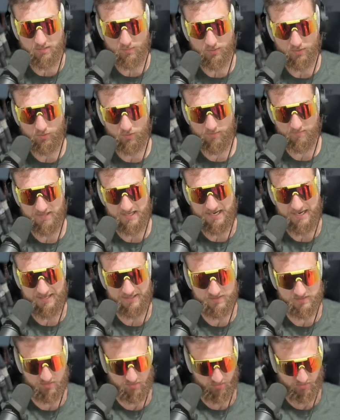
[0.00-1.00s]
Call them like
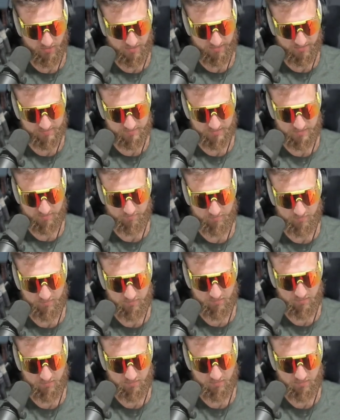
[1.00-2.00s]
x low, x up.
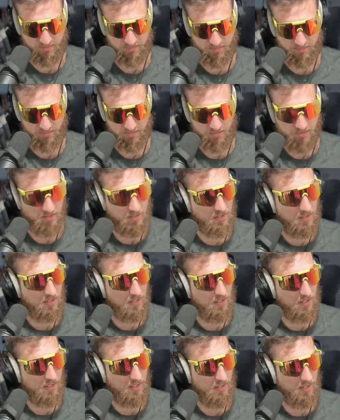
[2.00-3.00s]

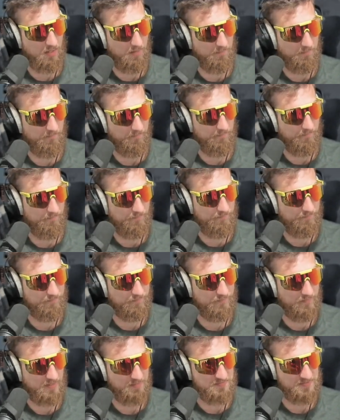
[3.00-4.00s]
I'm
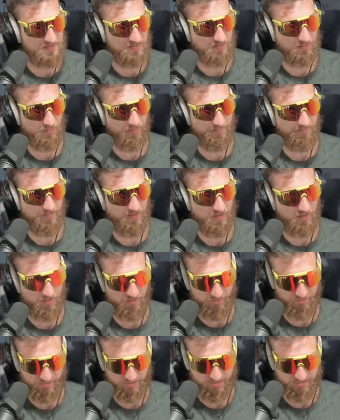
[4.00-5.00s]
just going to call them low
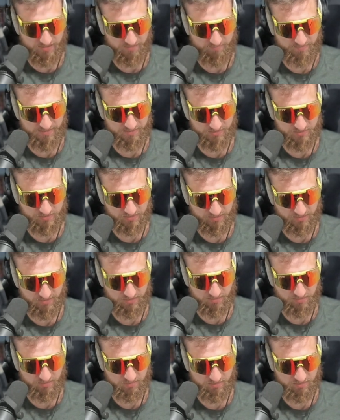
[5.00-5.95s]
and up actually.